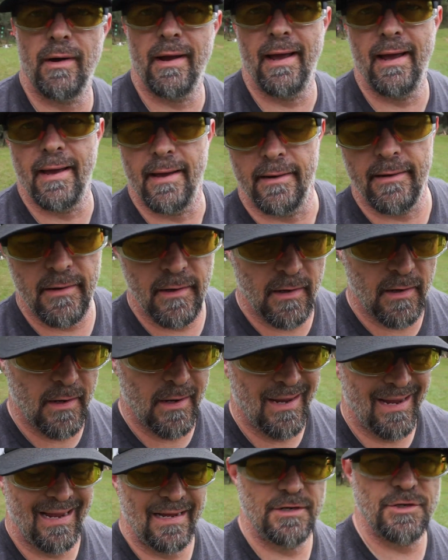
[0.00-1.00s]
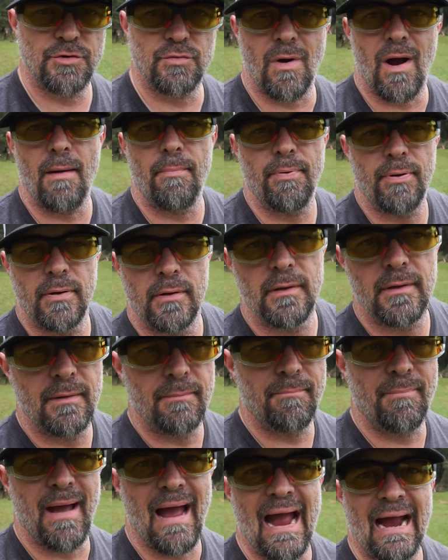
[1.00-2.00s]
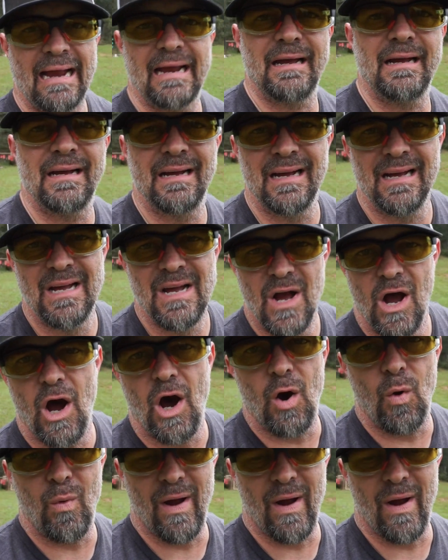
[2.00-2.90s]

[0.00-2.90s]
ahead and drop back a